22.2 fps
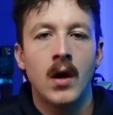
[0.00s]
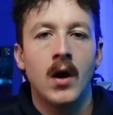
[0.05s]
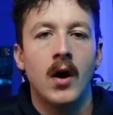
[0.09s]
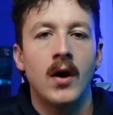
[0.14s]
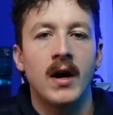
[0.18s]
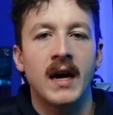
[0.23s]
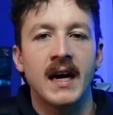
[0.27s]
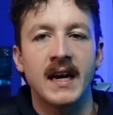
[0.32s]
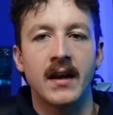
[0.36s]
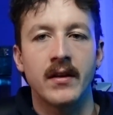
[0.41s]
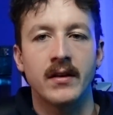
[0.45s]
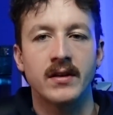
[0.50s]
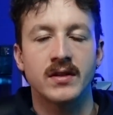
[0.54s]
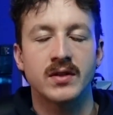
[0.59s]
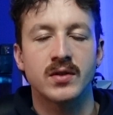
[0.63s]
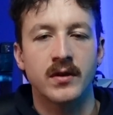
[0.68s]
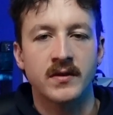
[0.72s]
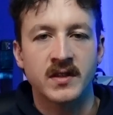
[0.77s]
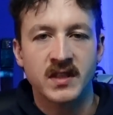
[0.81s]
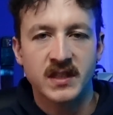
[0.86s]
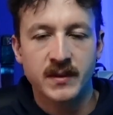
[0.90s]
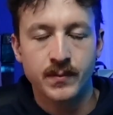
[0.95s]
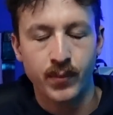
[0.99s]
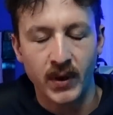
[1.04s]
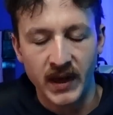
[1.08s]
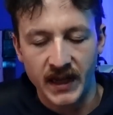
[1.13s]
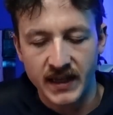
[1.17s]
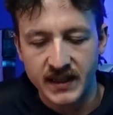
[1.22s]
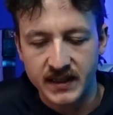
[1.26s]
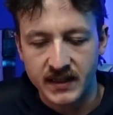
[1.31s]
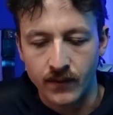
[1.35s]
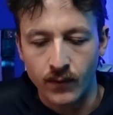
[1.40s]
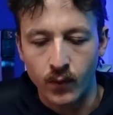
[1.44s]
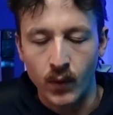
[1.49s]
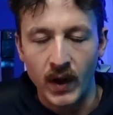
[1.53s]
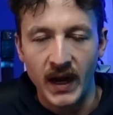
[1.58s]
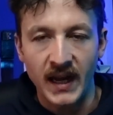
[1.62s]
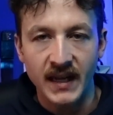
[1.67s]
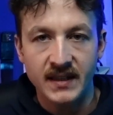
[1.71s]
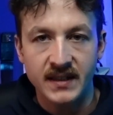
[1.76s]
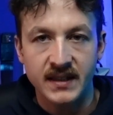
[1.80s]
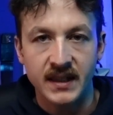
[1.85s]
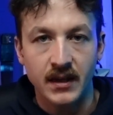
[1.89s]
Okay, now the sort of splits of weights.